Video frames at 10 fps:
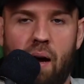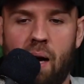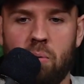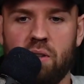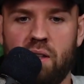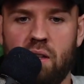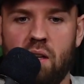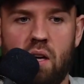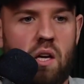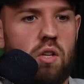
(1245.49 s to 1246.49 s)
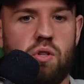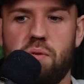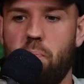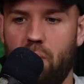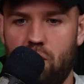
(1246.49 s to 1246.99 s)
Aberdeen
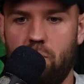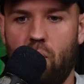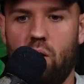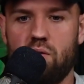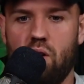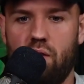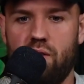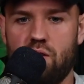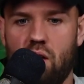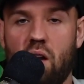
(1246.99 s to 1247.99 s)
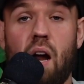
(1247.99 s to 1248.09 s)
just booting balls off each other.